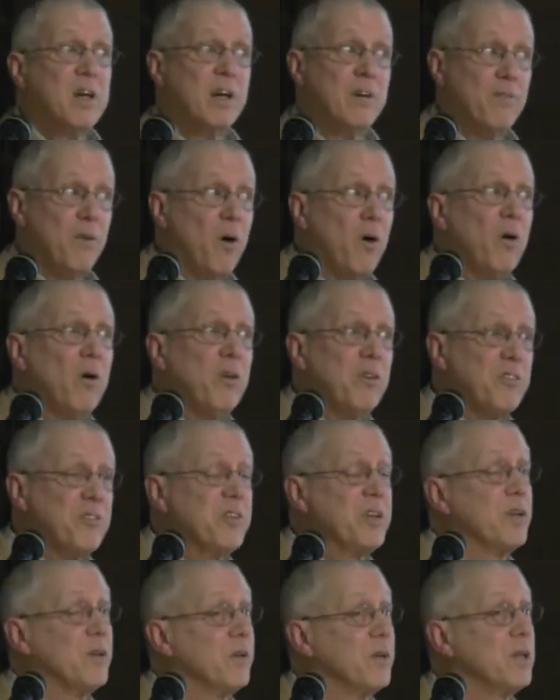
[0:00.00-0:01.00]
of all
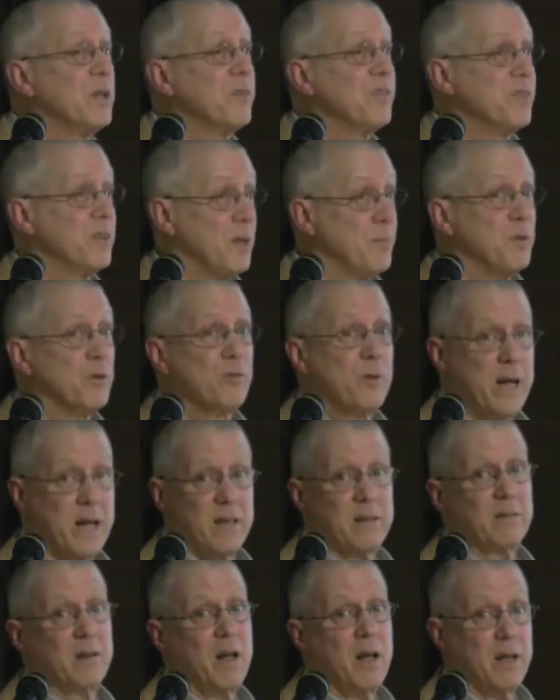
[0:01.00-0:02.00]
serious
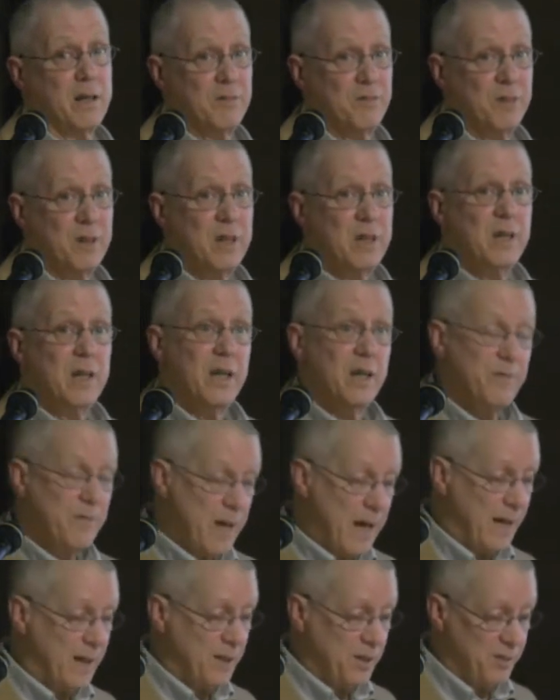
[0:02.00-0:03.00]
democratic life, and
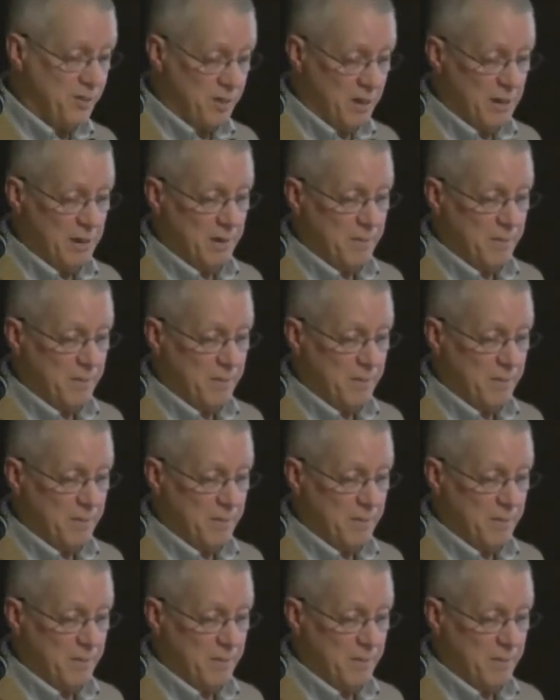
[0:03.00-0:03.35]
that is